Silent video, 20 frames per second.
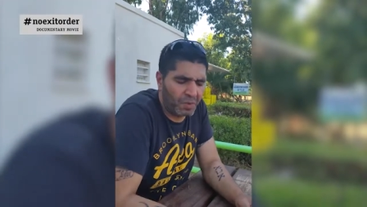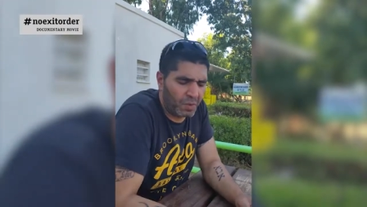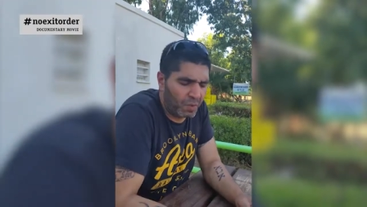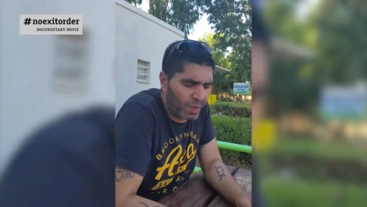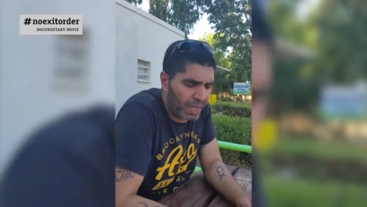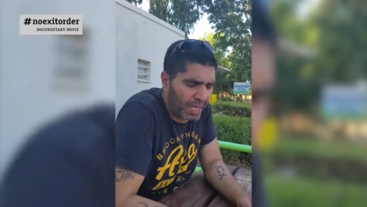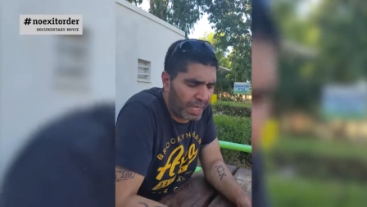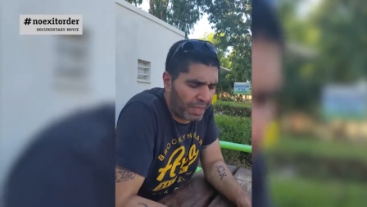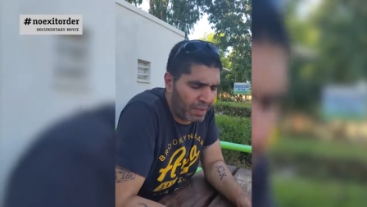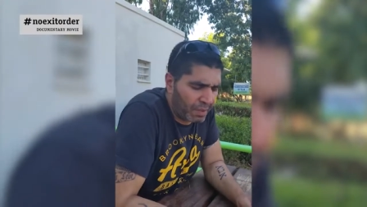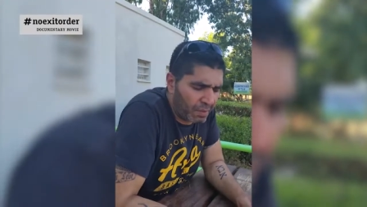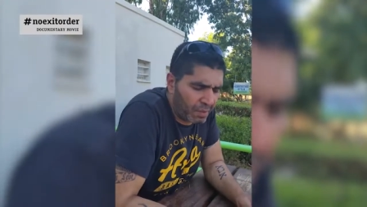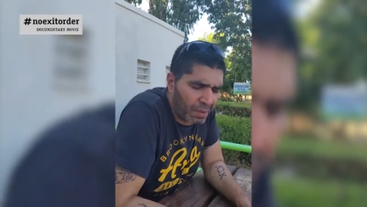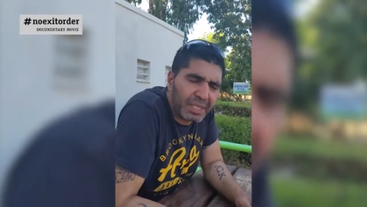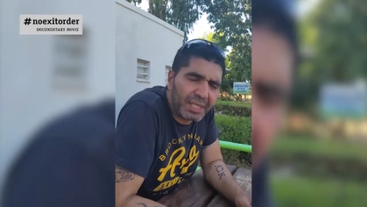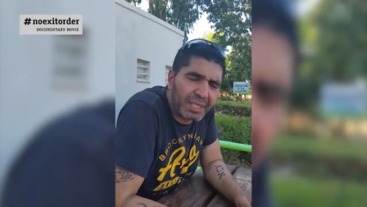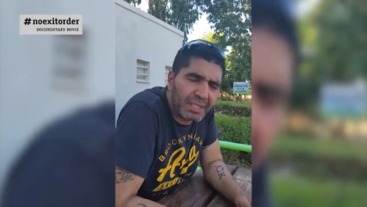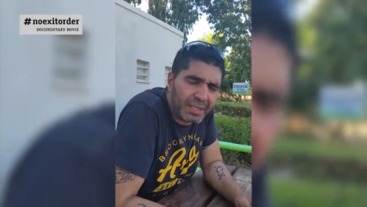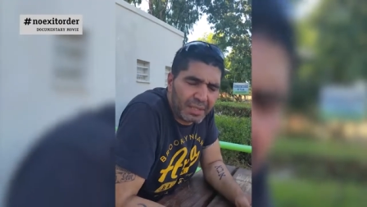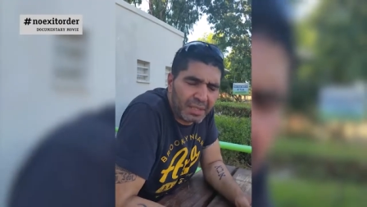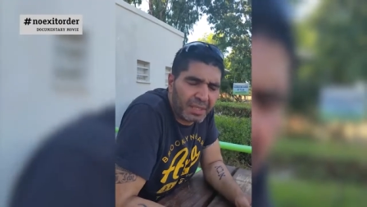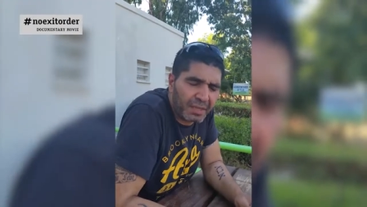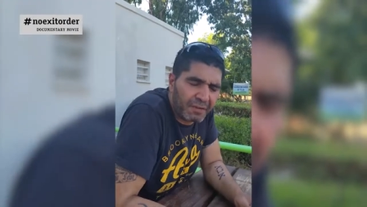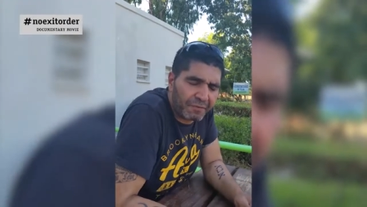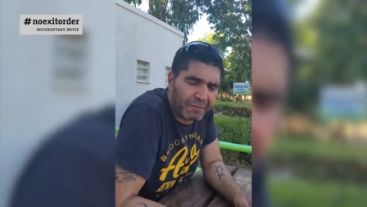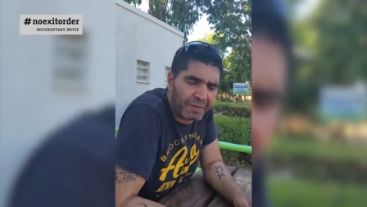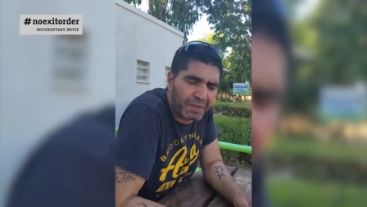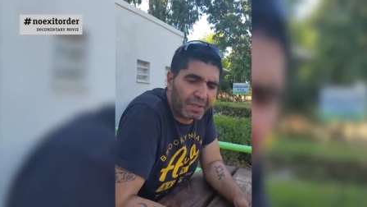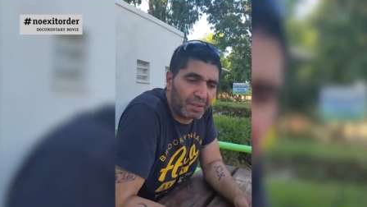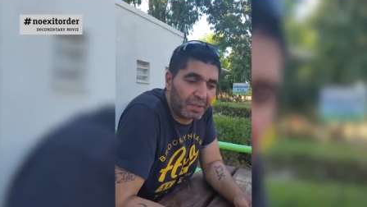Why? What is the
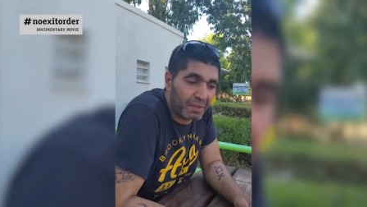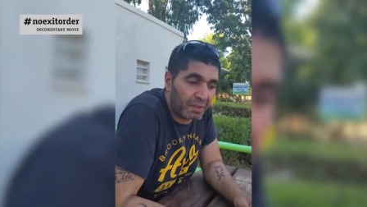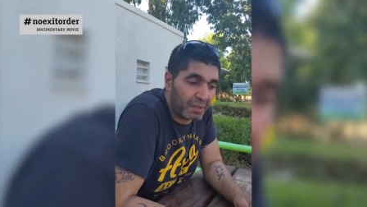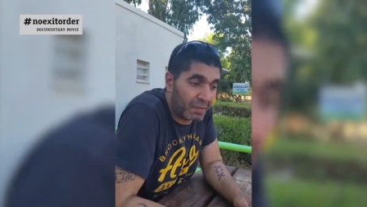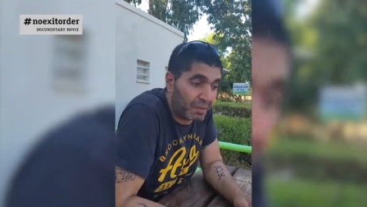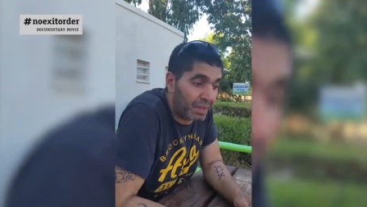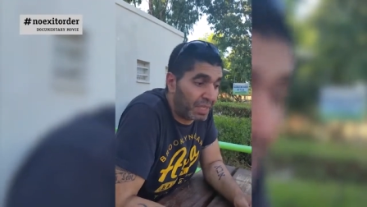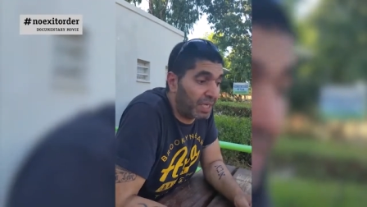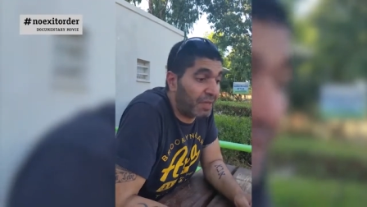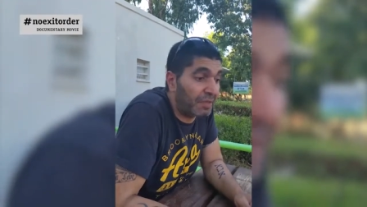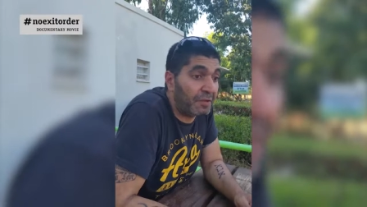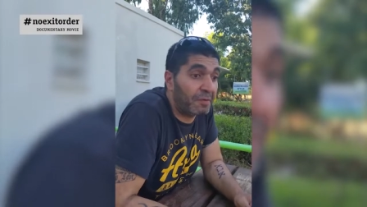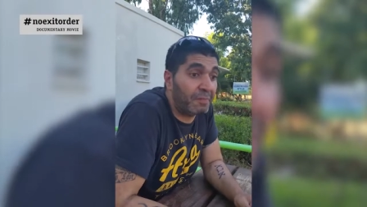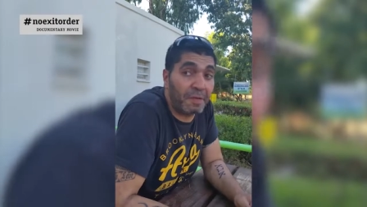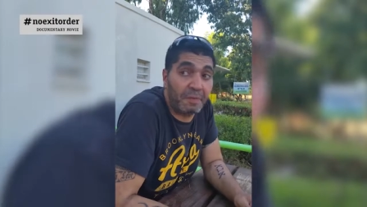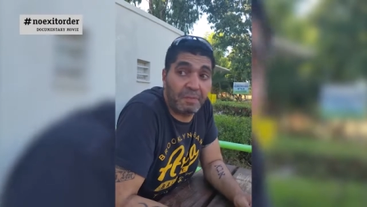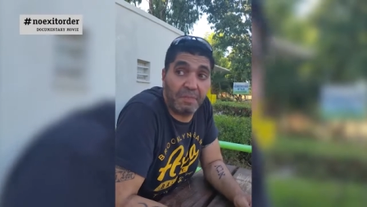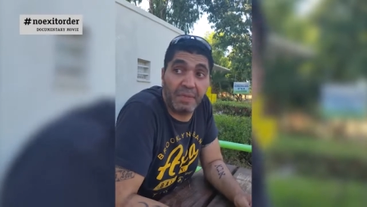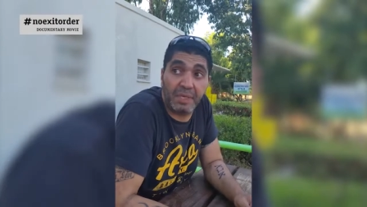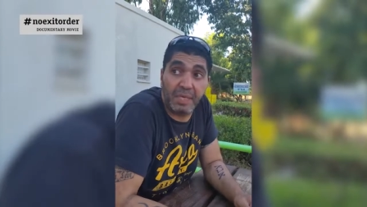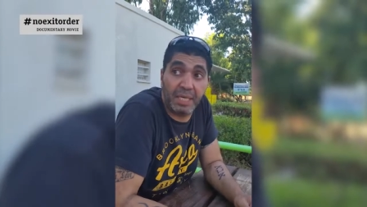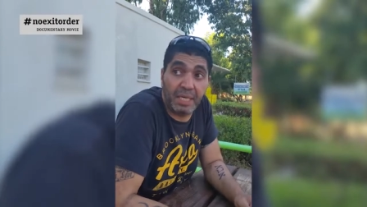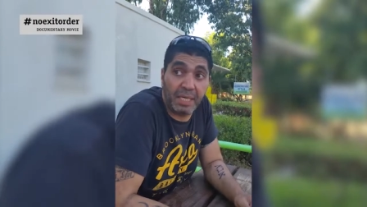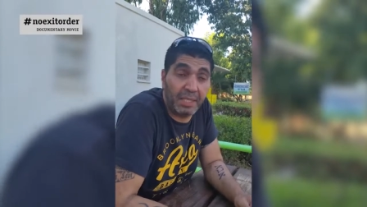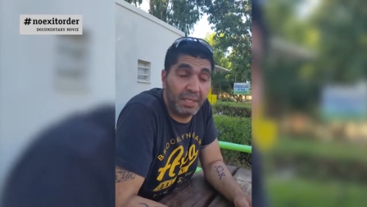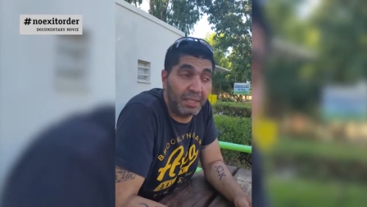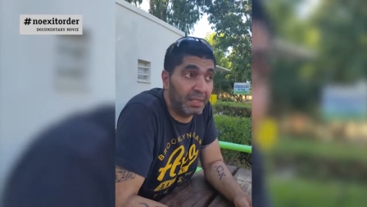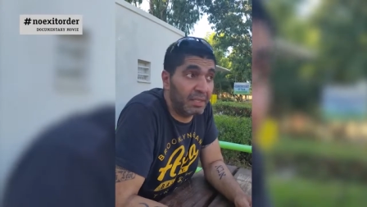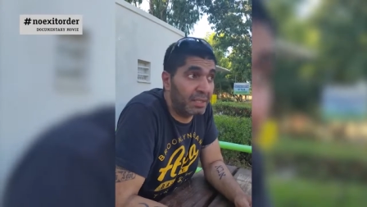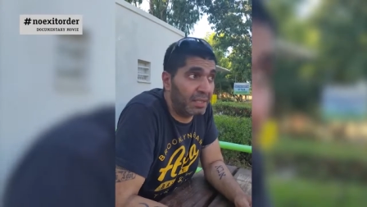difference when other people
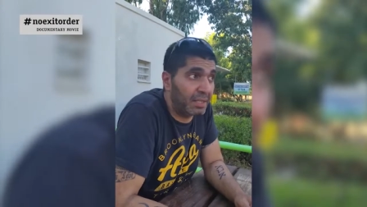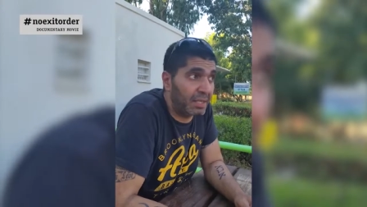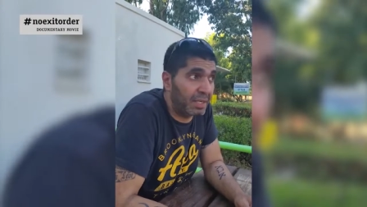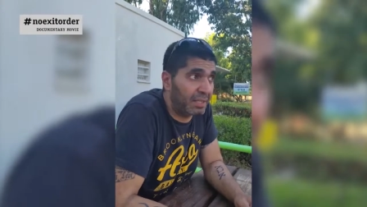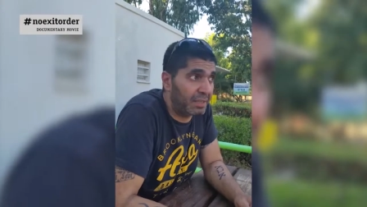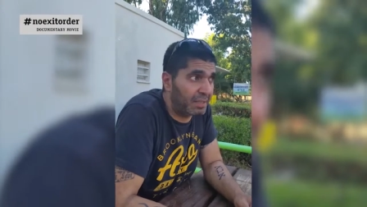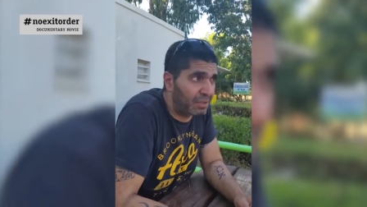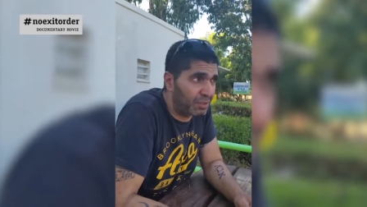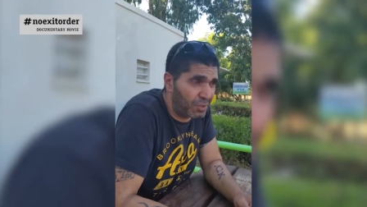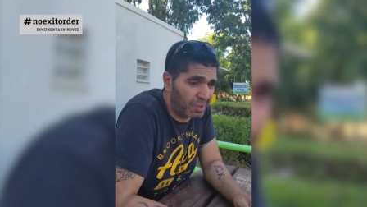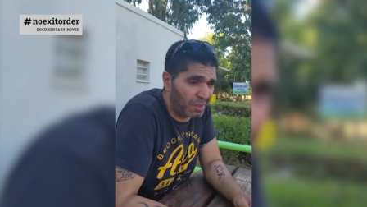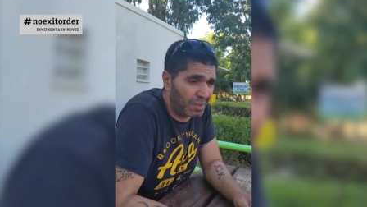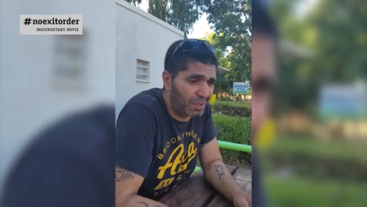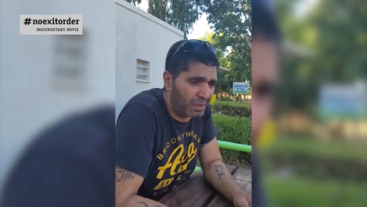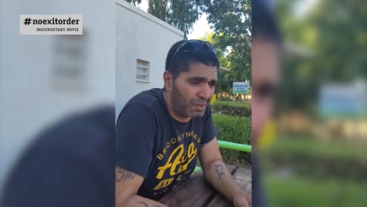kill and Jewish